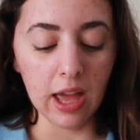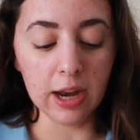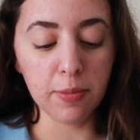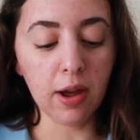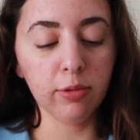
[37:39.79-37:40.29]
And
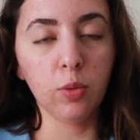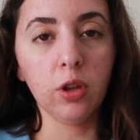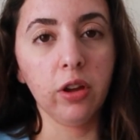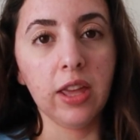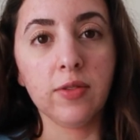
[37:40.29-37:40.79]
it probably would
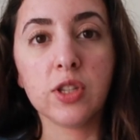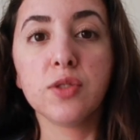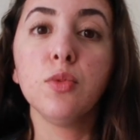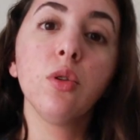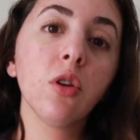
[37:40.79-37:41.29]
look even
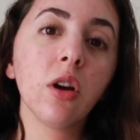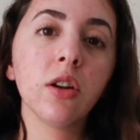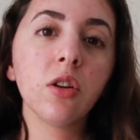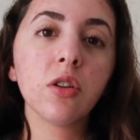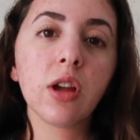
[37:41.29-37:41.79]
smoother
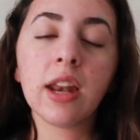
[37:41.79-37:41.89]
under